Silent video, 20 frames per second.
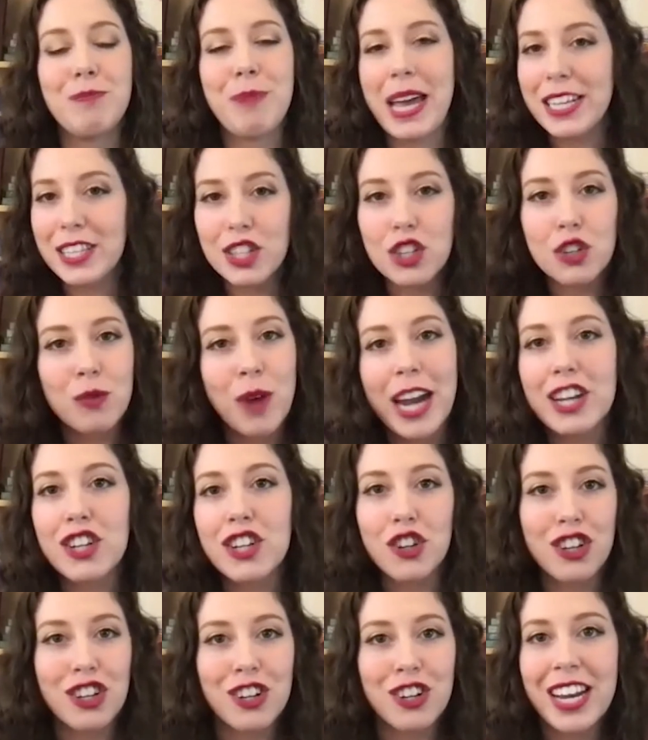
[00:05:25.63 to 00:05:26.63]
best
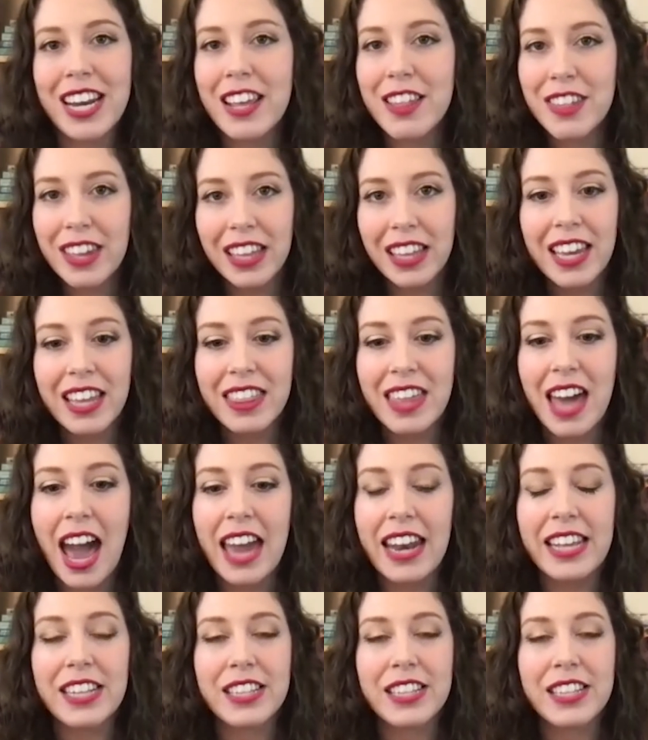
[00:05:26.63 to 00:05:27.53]
director or anything like that.